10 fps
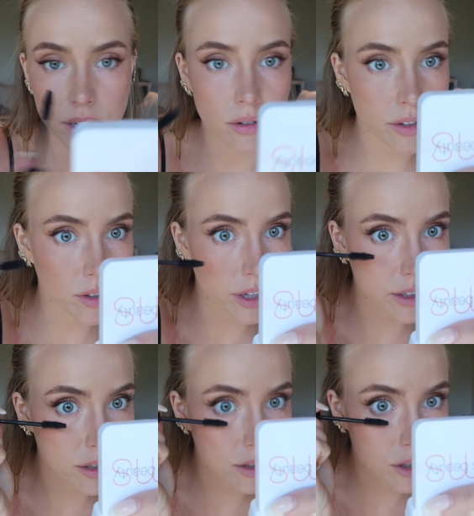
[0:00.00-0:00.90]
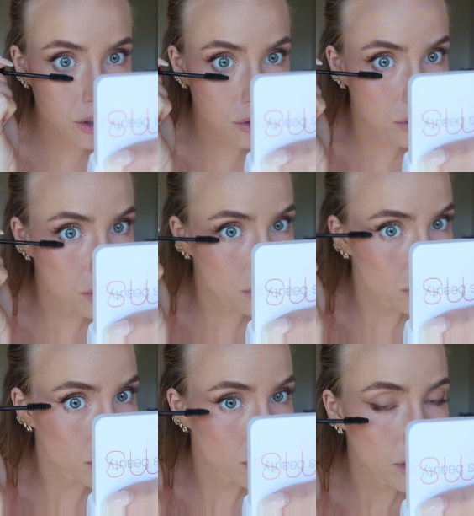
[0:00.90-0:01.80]
don't even like to do
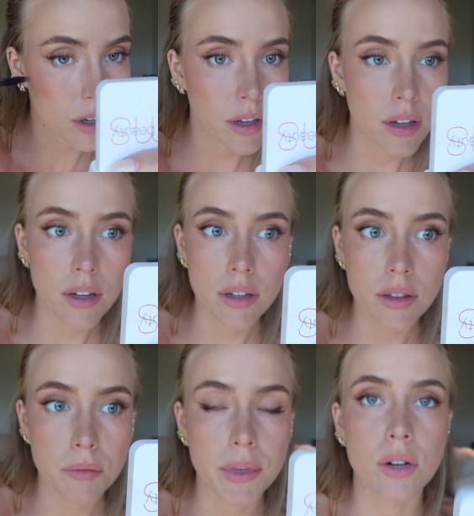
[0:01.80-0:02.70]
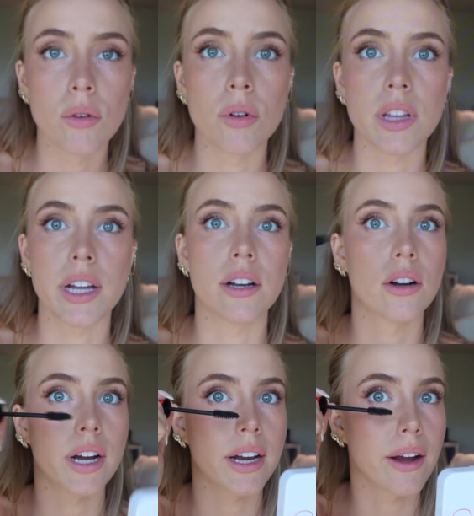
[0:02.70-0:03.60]
the middle or the inner,
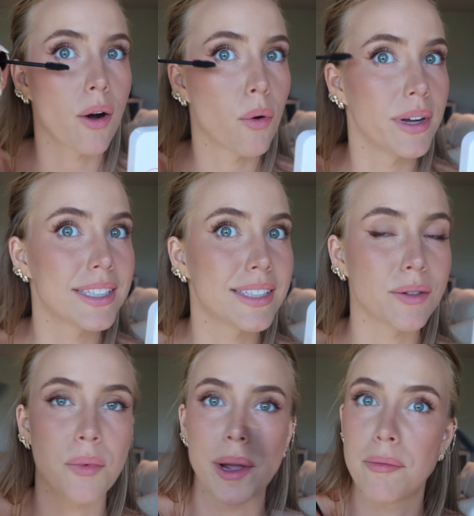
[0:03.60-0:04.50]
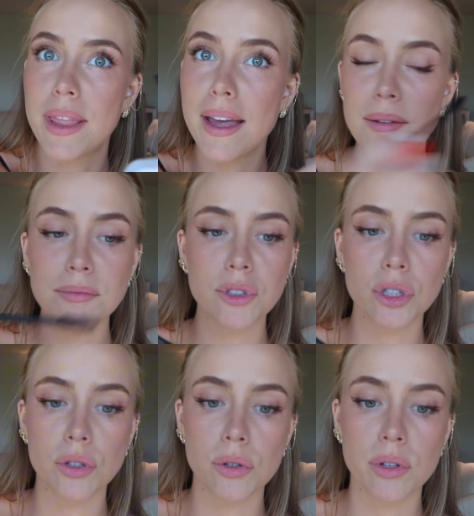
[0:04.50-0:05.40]
and I always swipe them
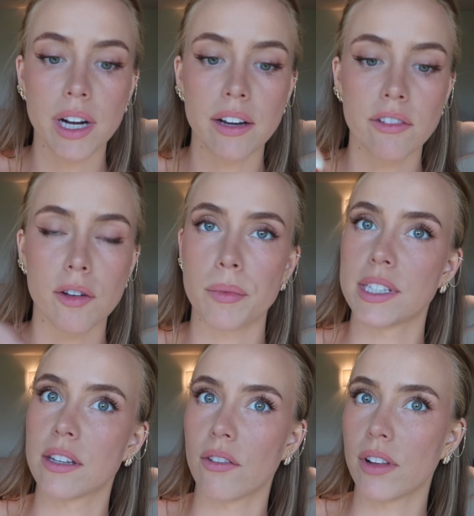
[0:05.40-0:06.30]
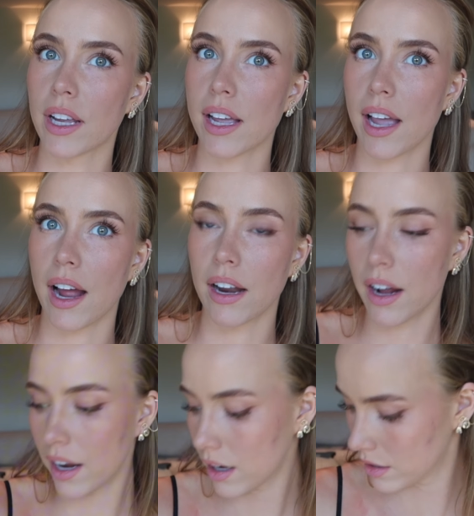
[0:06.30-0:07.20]
to kind of give myself like a cat eye